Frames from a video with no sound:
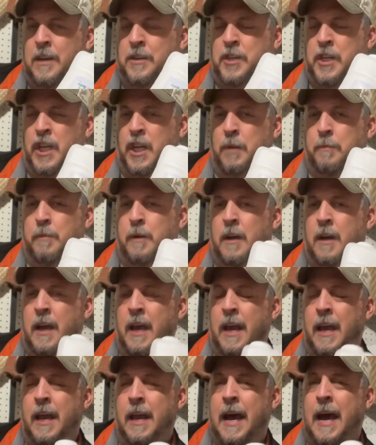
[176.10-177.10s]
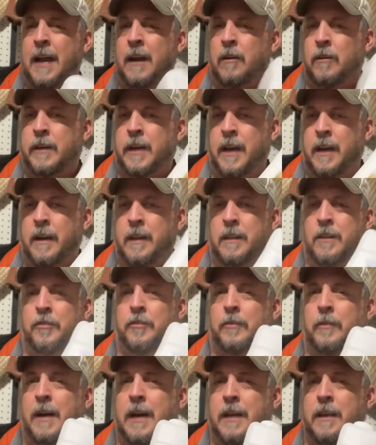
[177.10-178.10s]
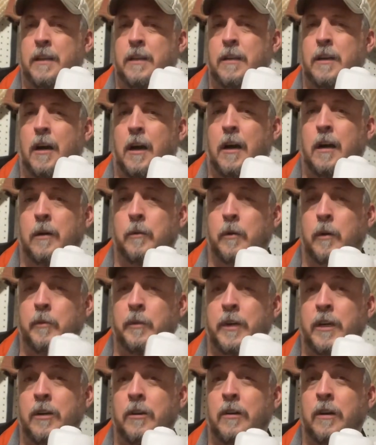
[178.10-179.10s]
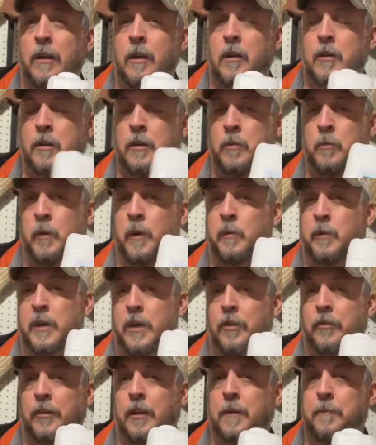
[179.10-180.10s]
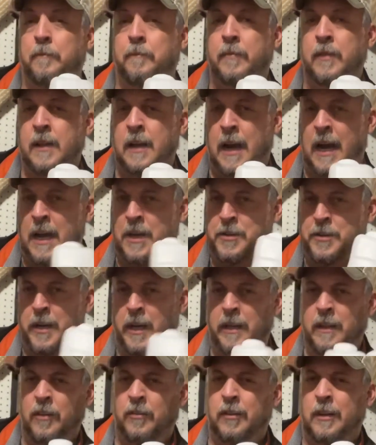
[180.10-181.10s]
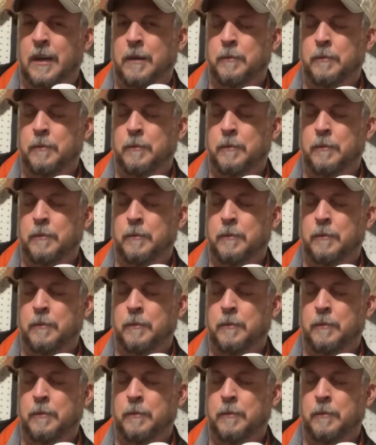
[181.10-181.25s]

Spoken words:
cheap. And I don't carry this around in the yard when we use it. I shake this up